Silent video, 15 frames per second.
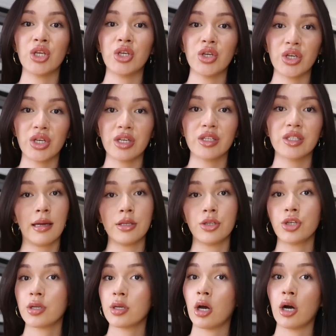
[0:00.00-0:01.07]
good. And
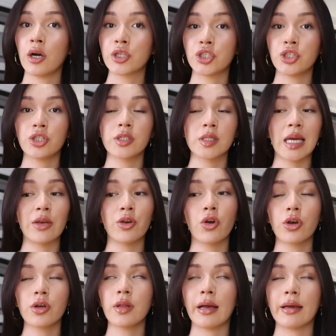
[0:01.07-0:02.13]
you can argue, because I
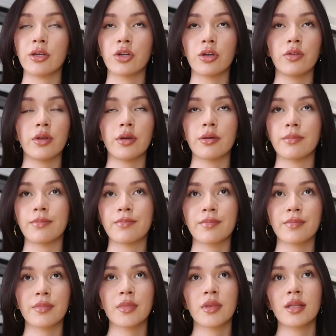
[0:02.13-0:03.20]
know, like, you know, the
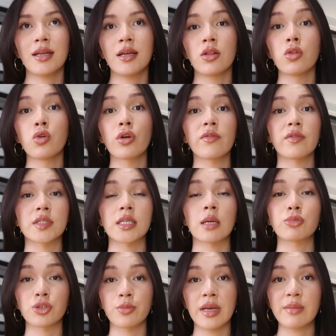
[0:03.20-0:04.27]
law of
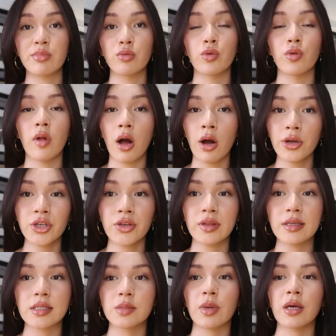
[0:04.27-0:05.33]
assumption people will argue
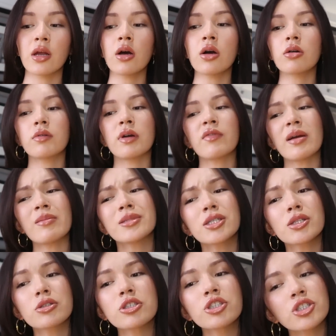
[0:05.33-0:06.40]
this, but oh, if I'm
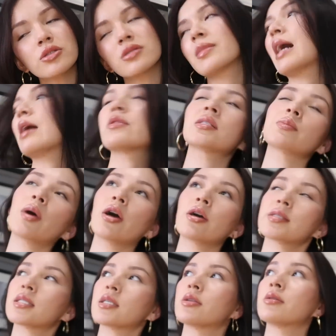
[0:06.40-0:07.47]
delusional about this
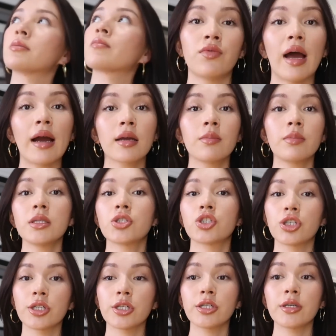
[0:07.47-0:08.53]
person, that can be
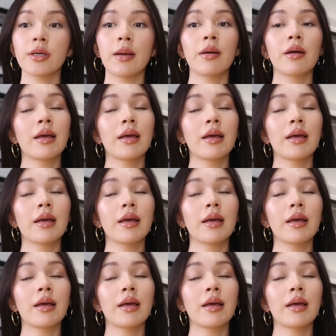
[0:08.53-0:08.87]
true,